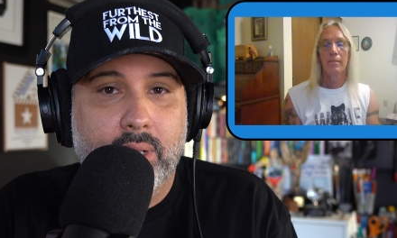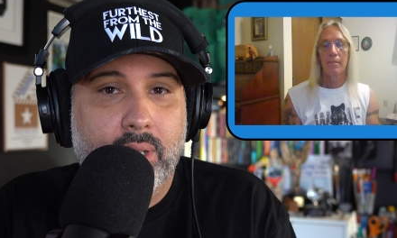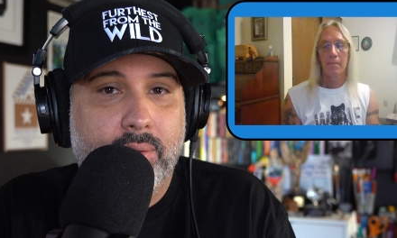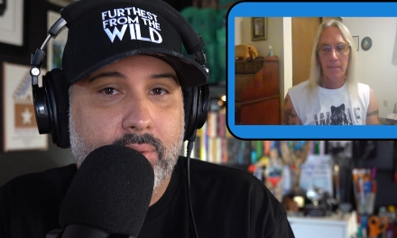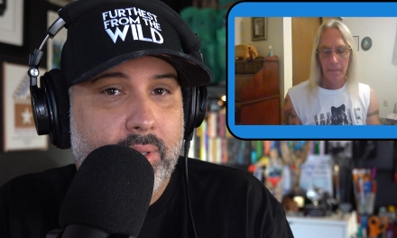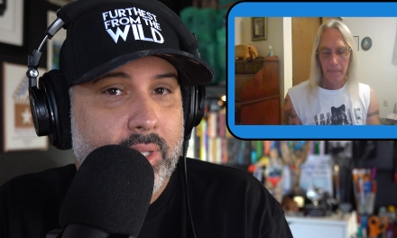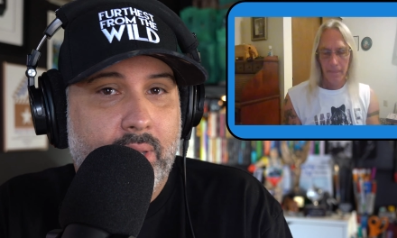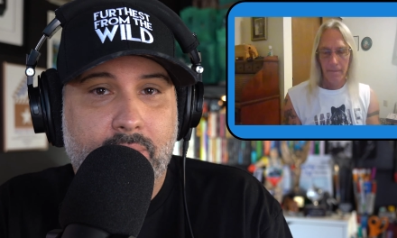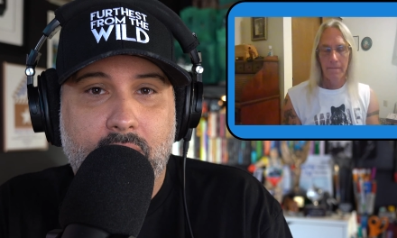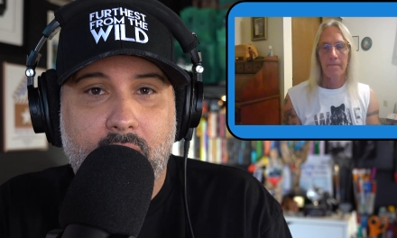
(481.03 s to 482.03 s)
Speaker 1: lov-
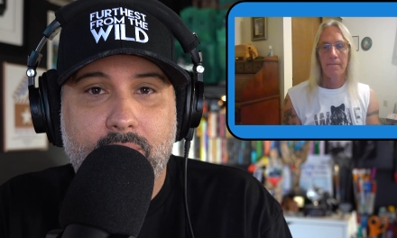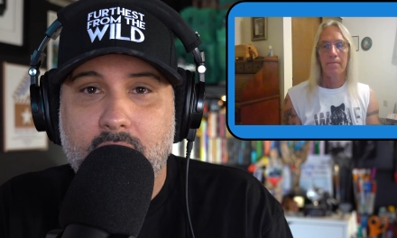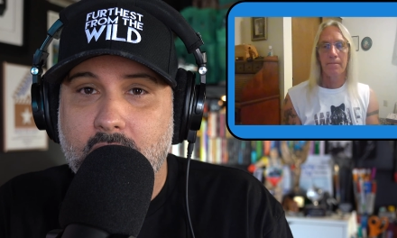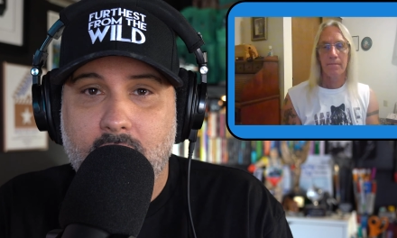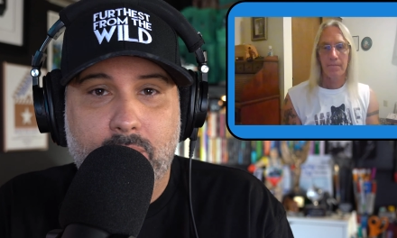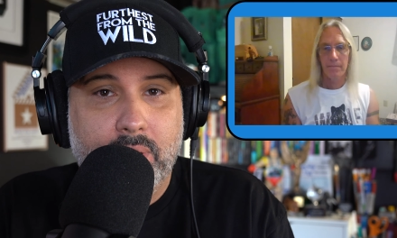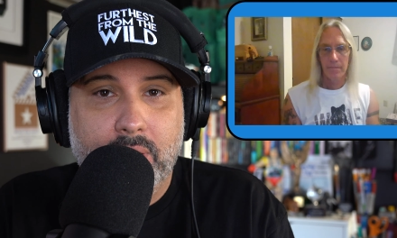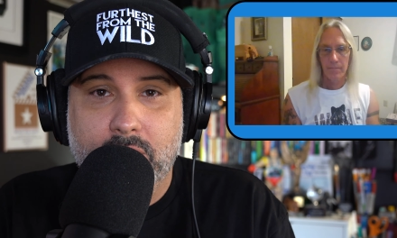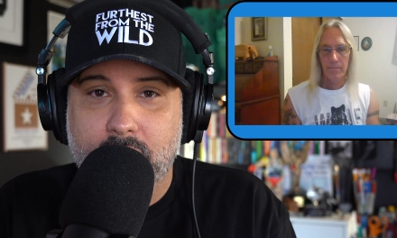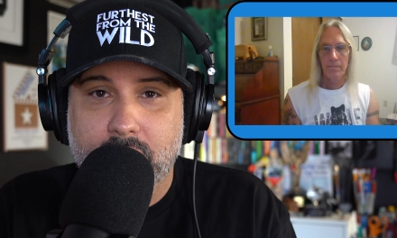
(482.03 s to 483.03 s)
lovey dovey, and the other one
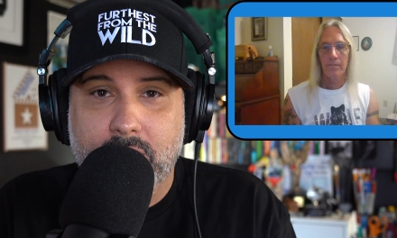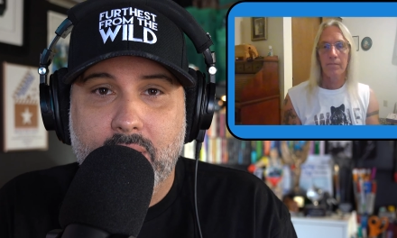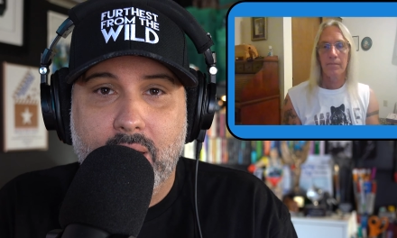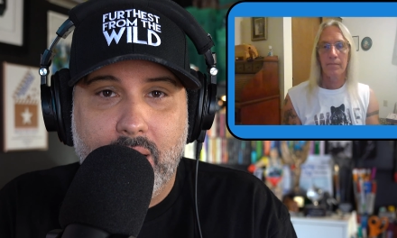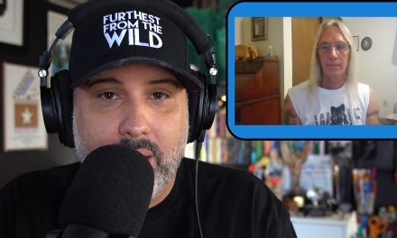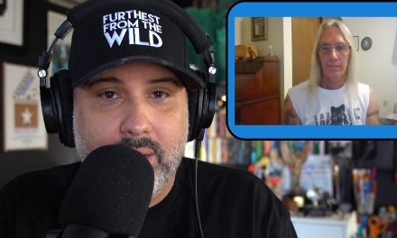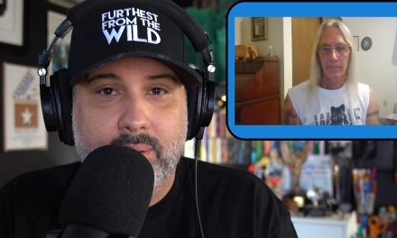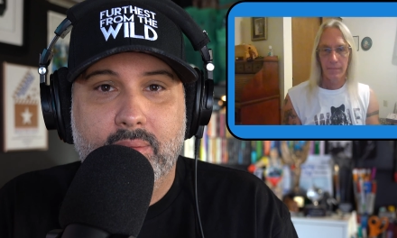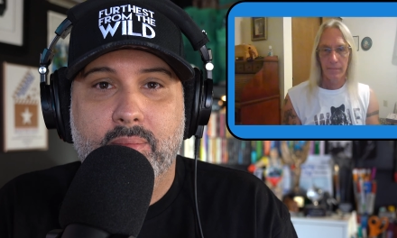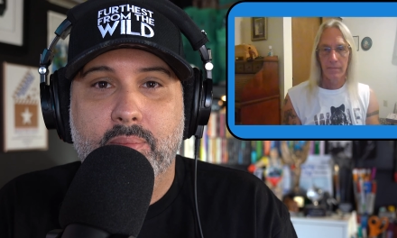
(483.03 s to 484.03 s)
can just not
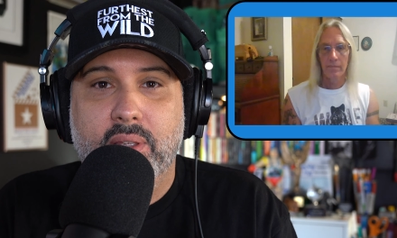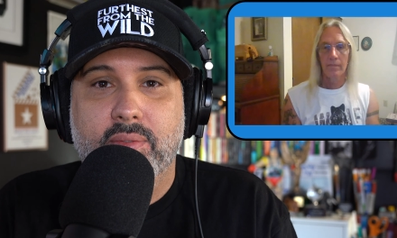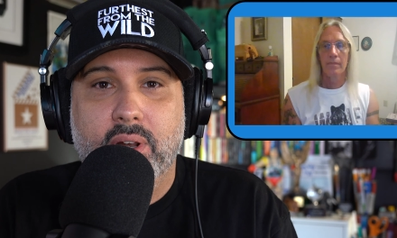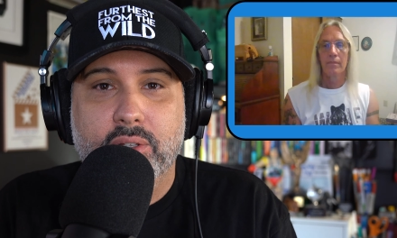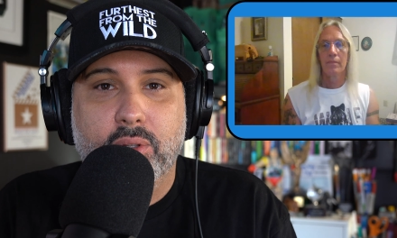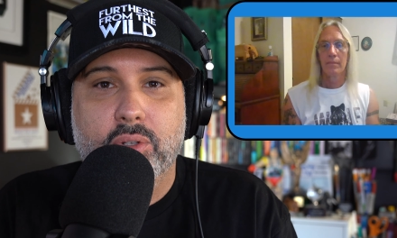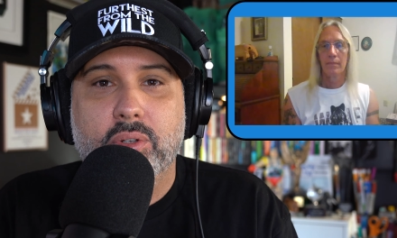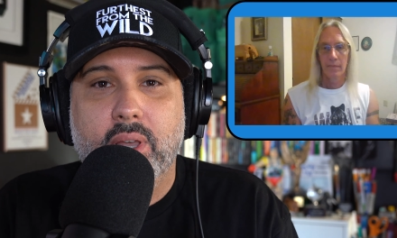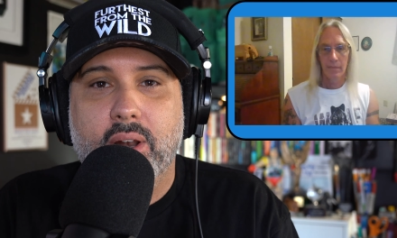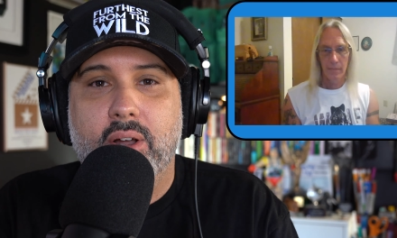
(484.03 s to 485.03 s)
be very
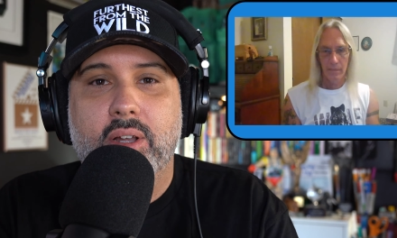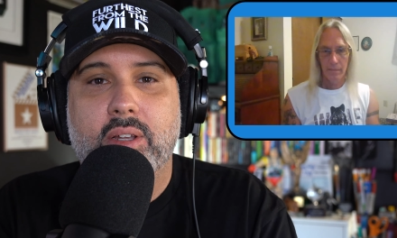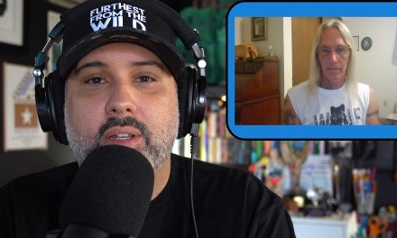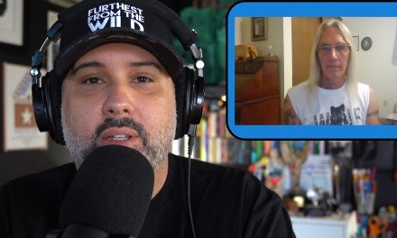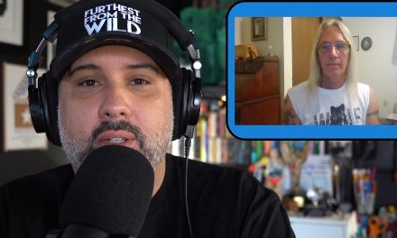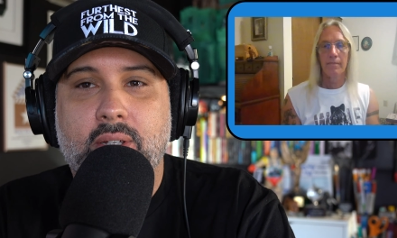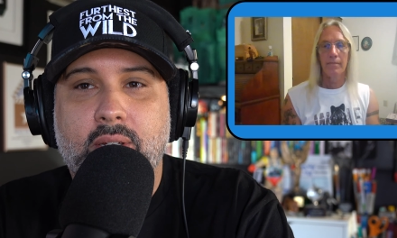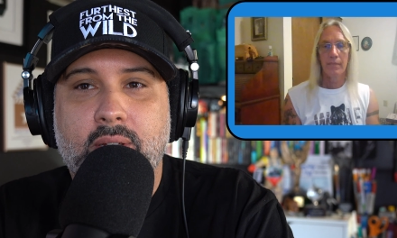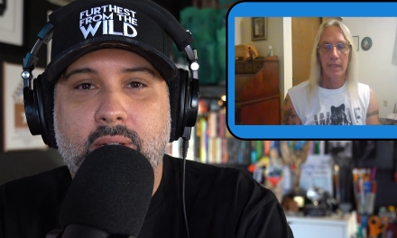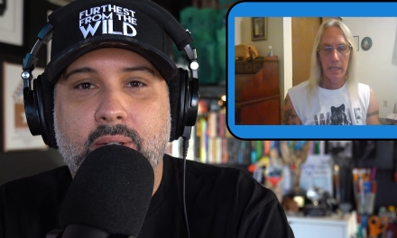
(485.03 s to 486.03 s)
social at all.
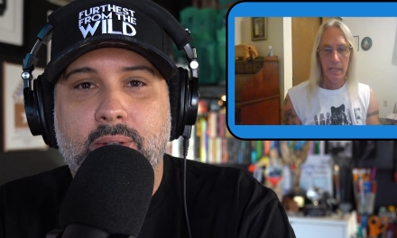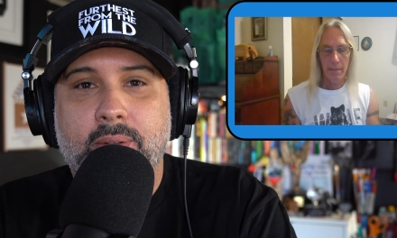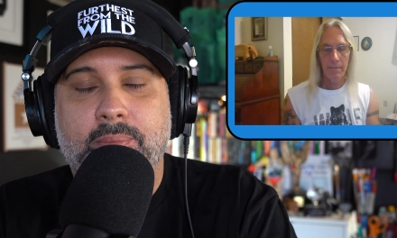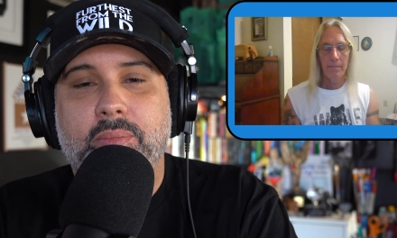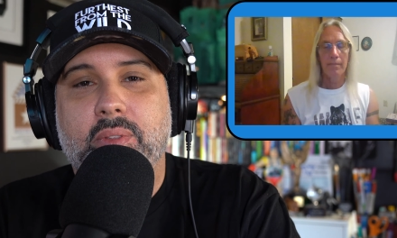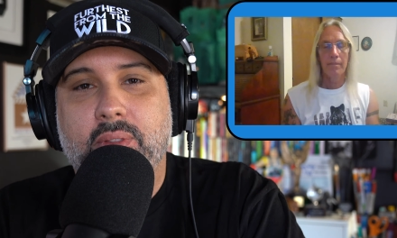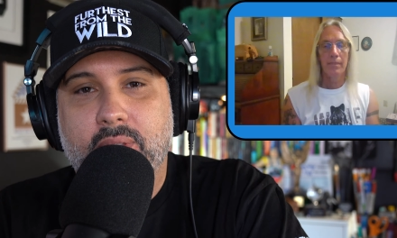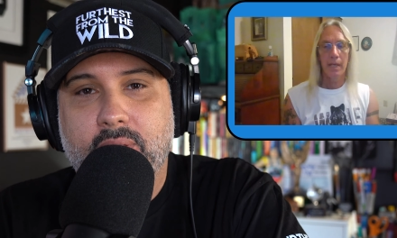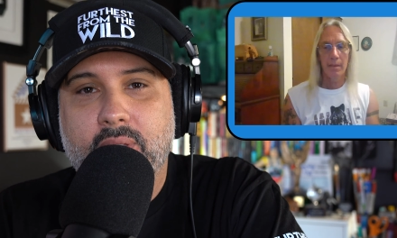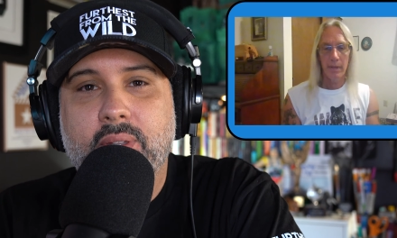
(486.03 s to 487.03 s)
Speaker 2: Yep.
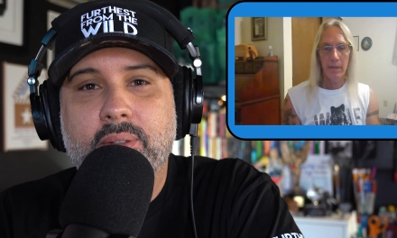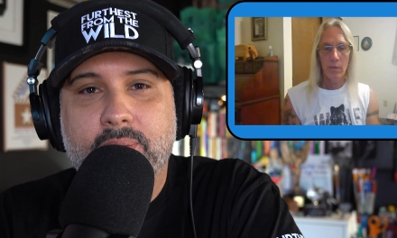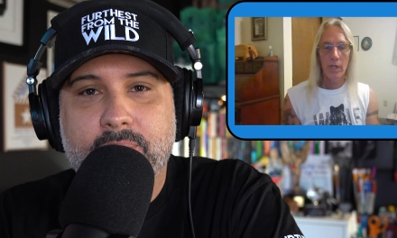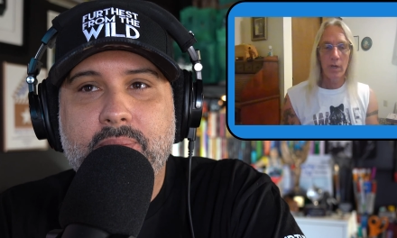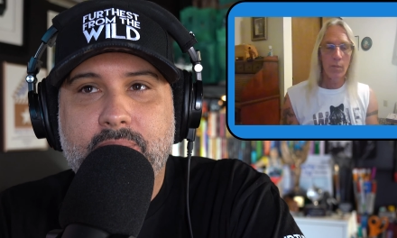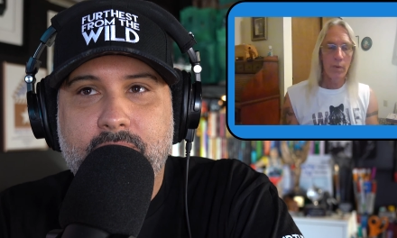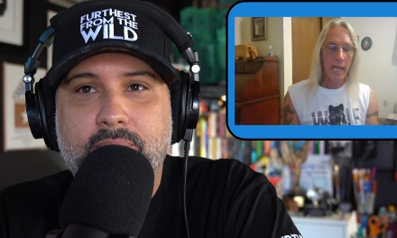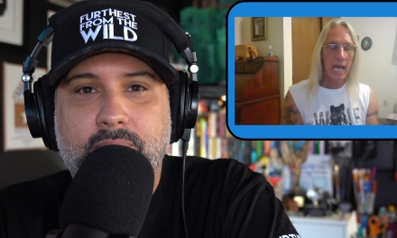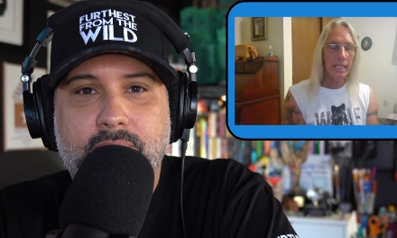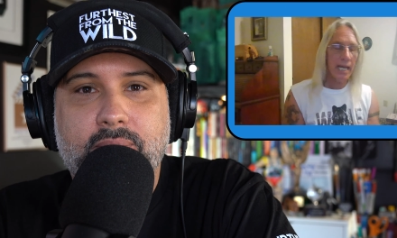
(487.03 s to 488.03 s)
Yep. And you know, and
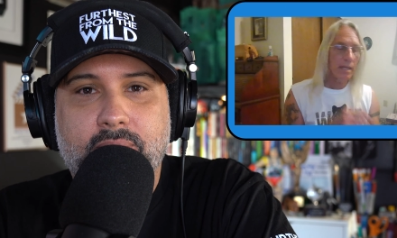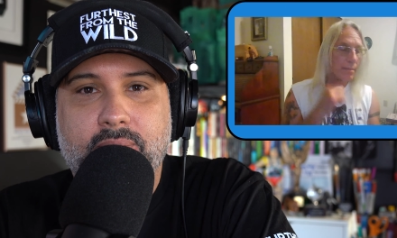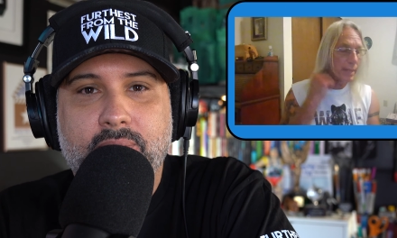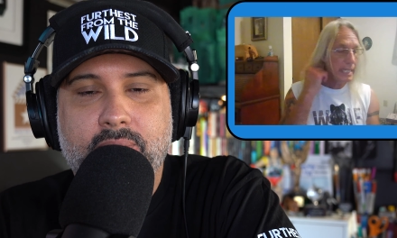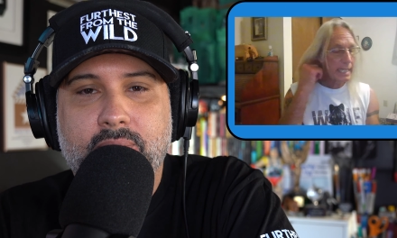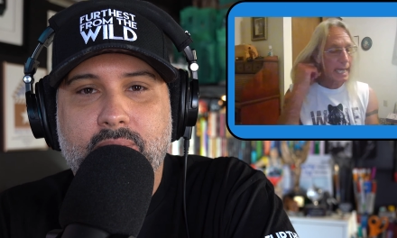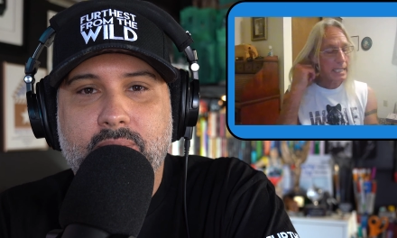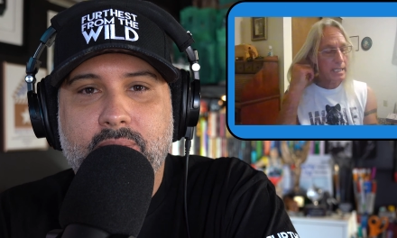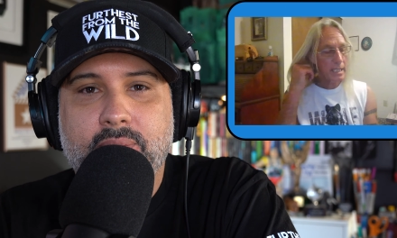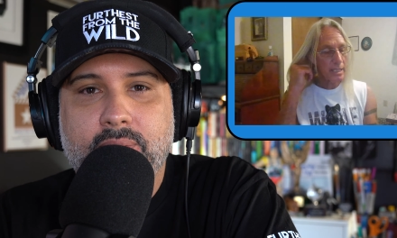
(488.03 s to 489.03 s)
we had that in many
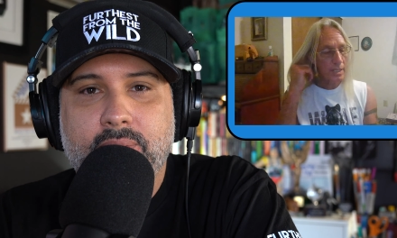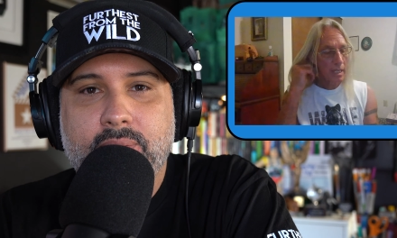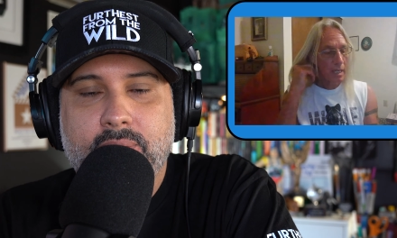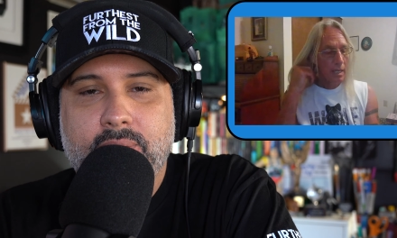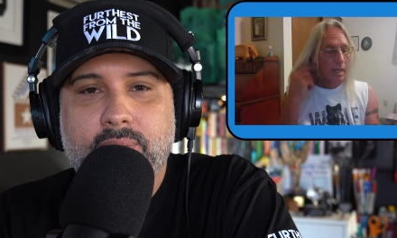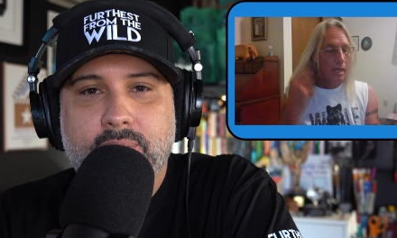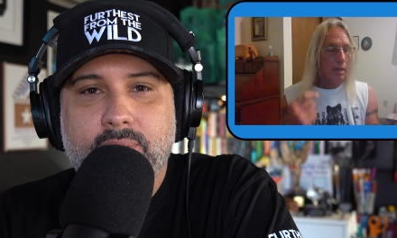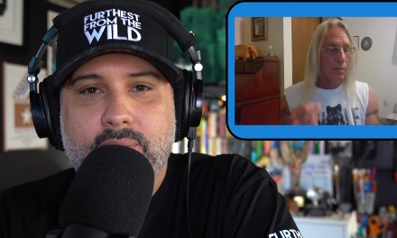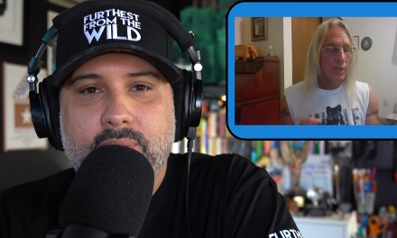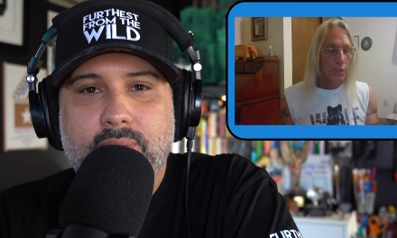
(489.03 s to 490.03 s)
cases.
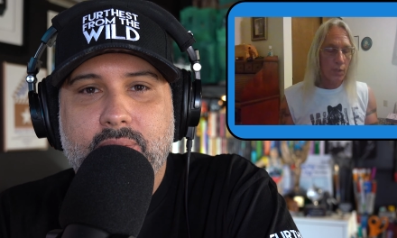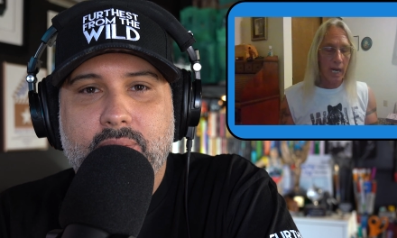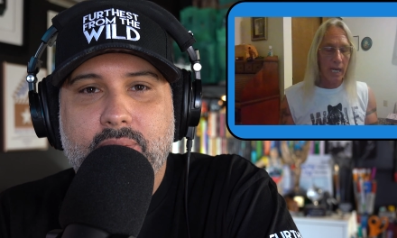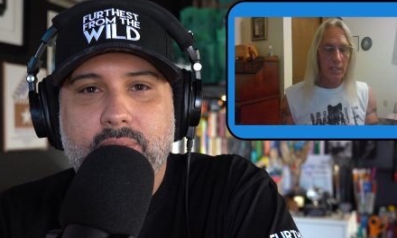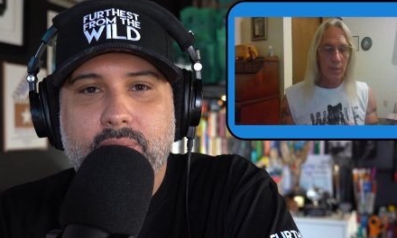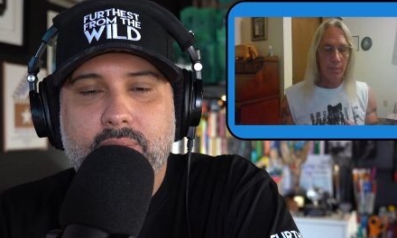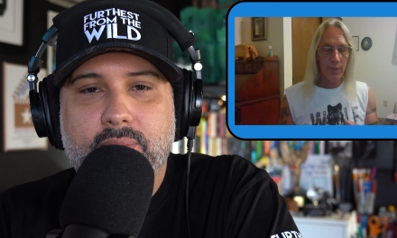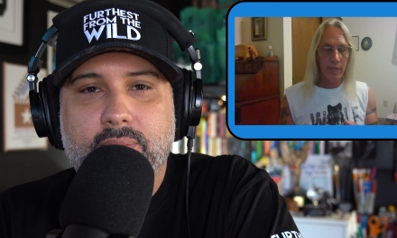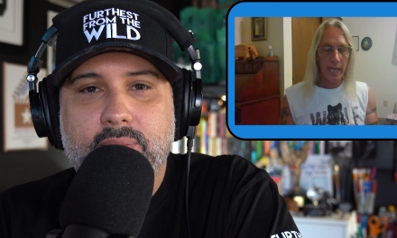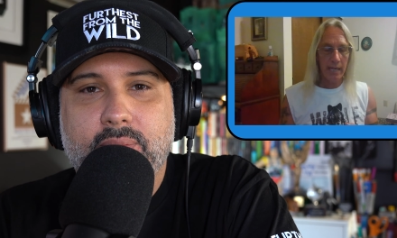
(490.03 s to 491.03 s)
Uh, we tried to put